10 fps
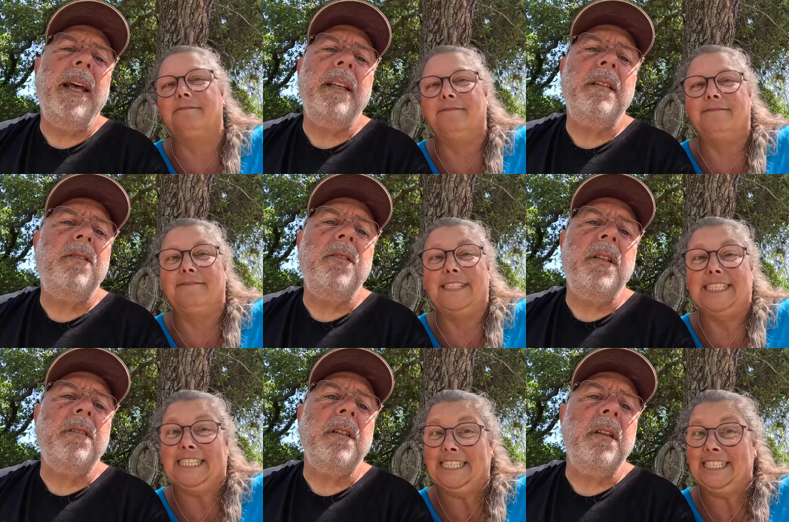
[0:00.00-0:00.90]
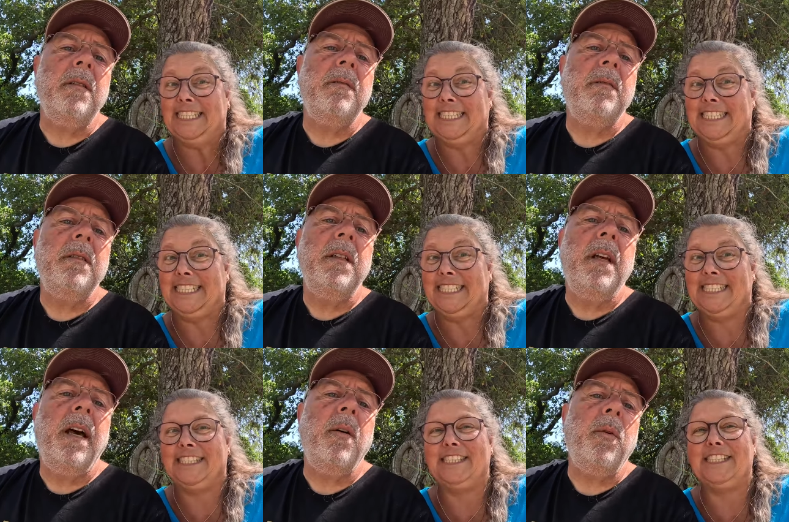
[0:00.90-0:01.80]
Speaker 1: that two years ago.
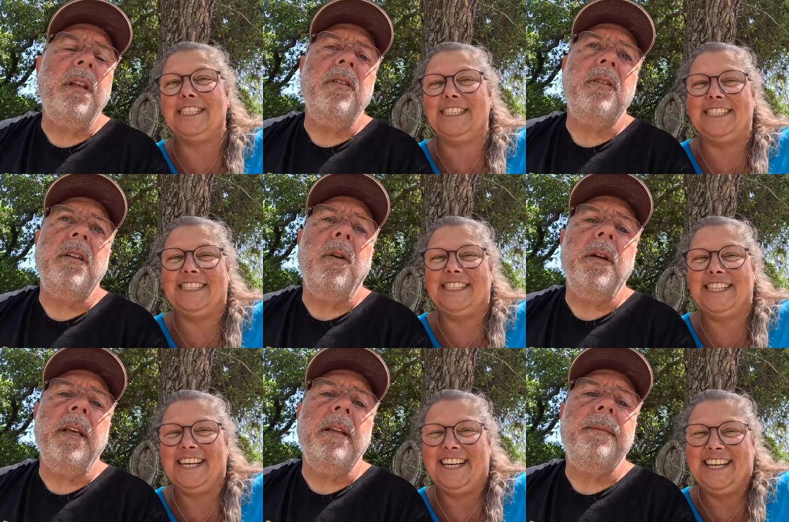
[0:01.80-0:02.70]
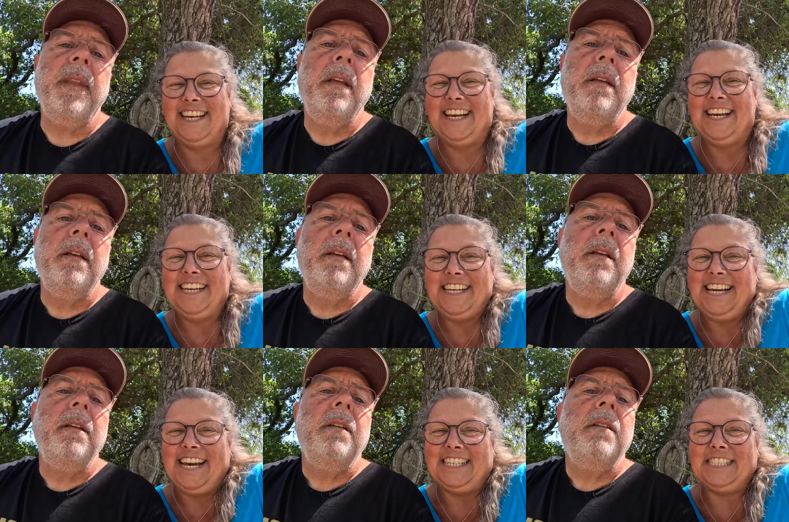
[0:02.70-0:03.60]
I don't want to do snow again.
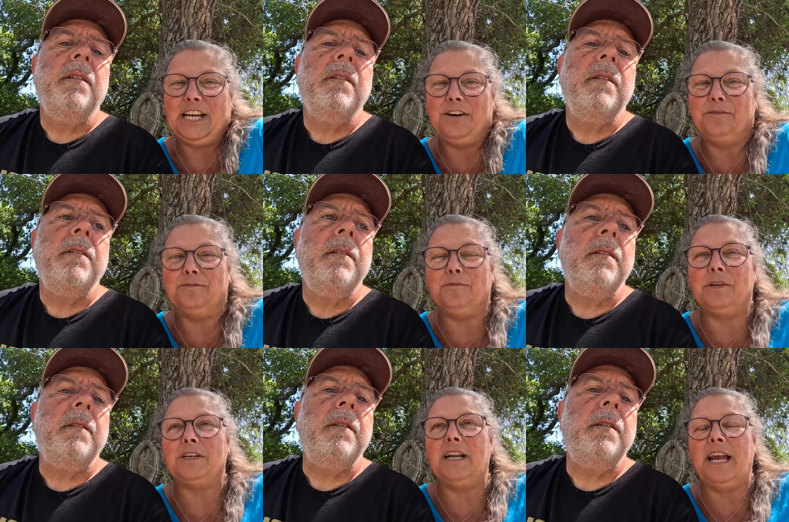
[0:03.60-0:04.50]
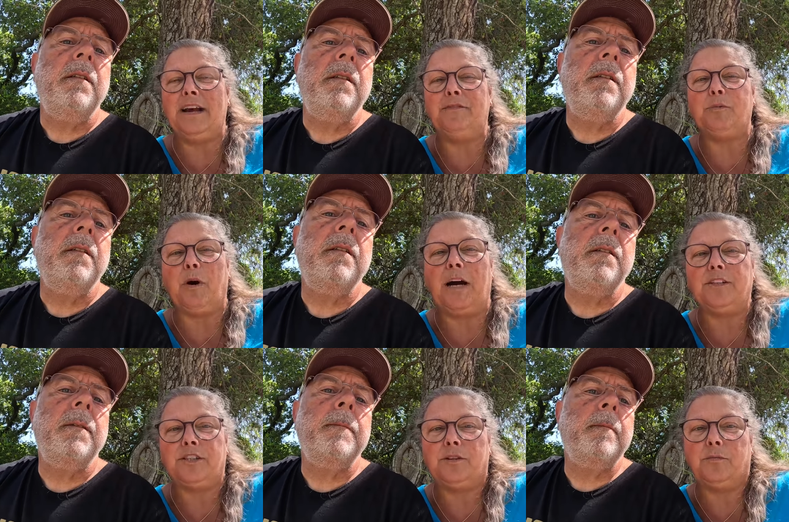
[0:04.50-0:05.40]
Speaker 2: Yeah, so we're going to have to
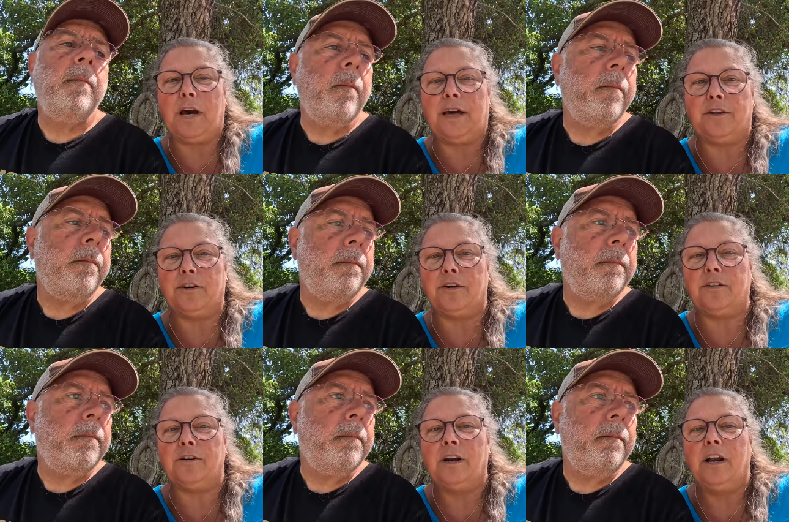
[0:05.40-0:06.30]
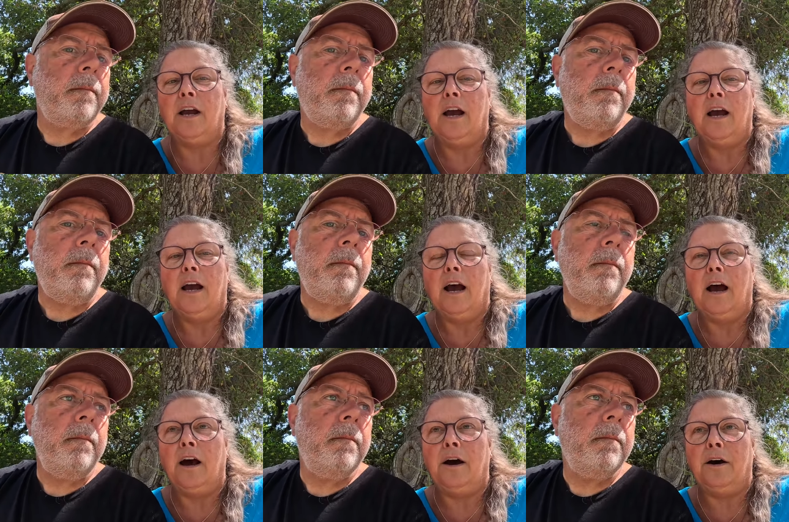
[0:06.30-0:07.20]
watch the weather.
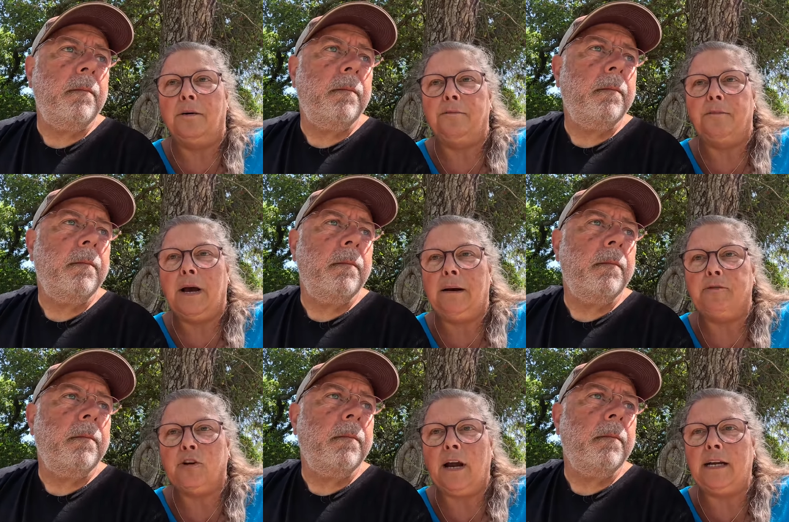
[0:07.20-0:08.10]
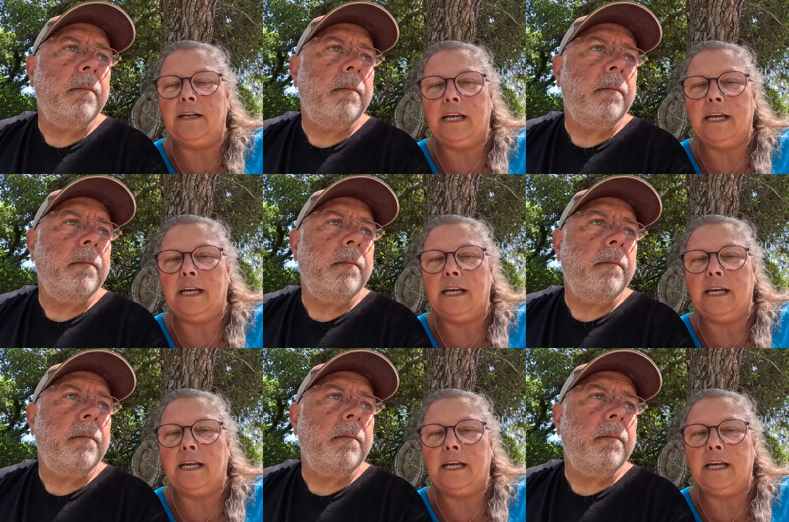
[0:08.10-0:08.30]
Um, I'm trying to